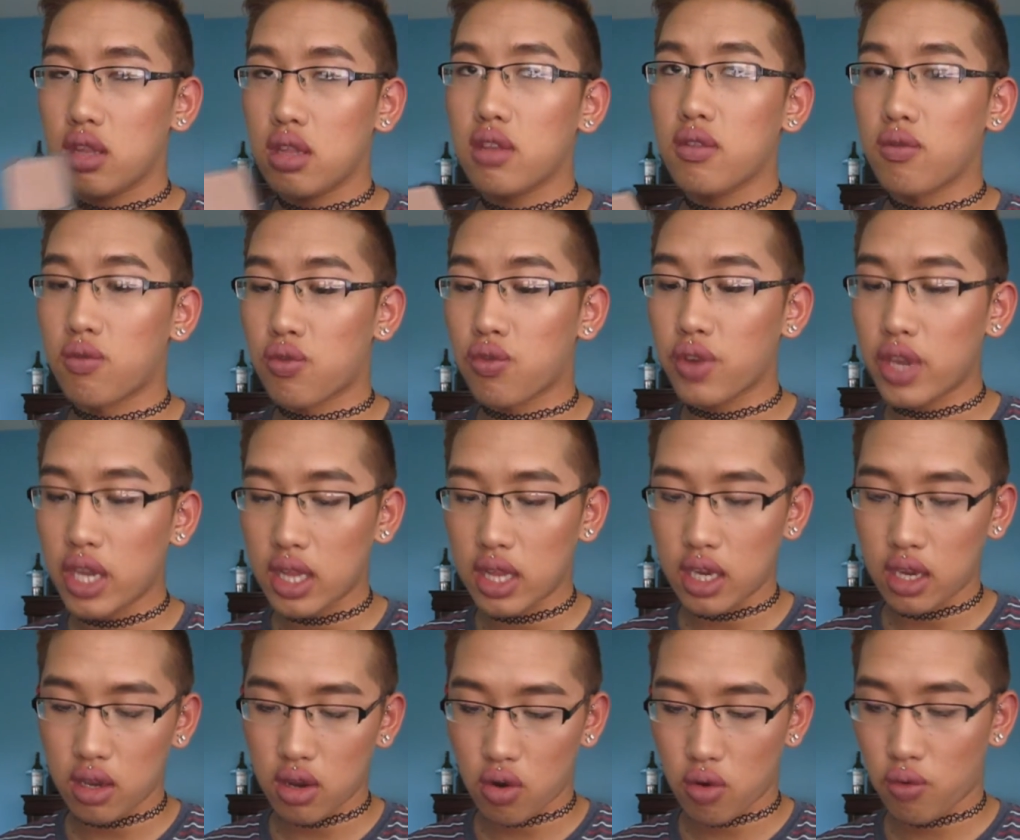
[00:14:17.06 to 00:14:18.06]

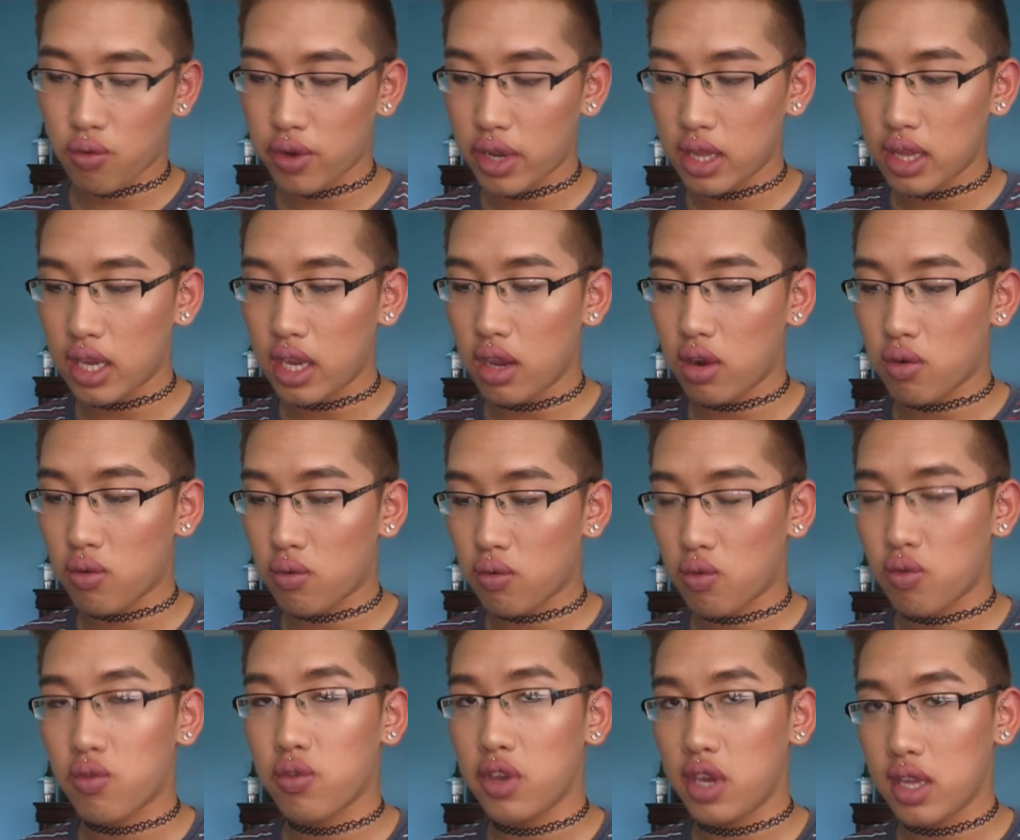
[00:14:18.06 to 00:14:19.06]
really, really,
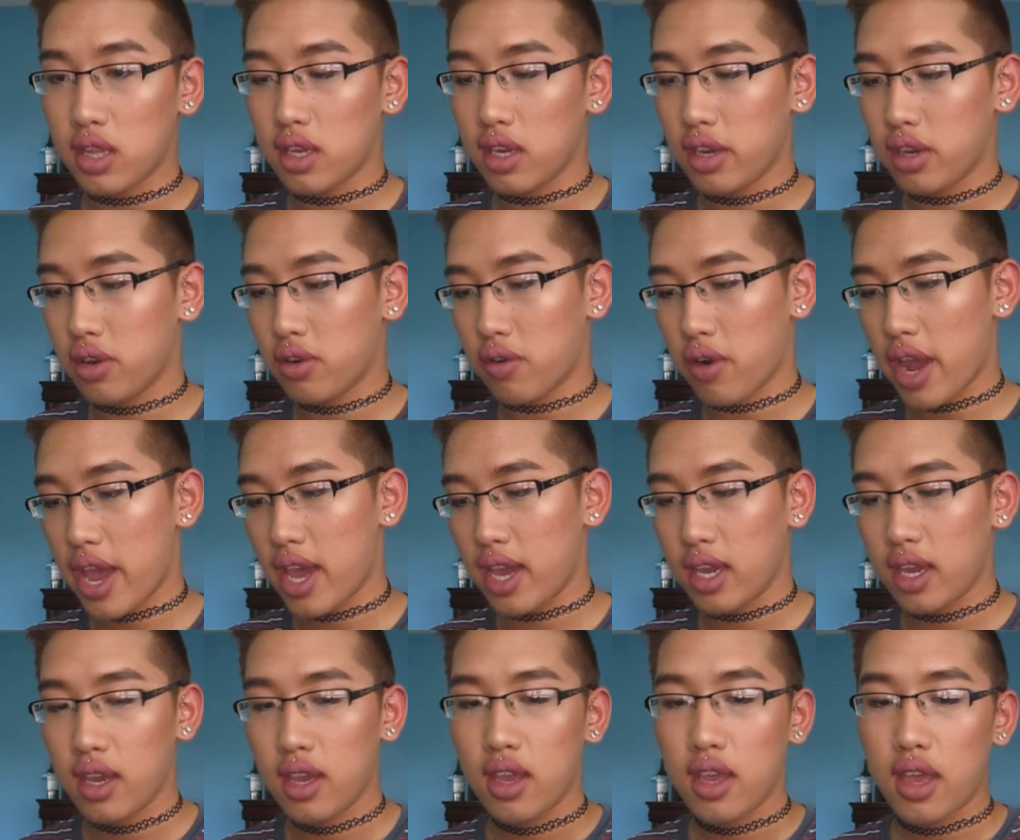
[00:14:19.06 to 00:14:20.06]
really gray.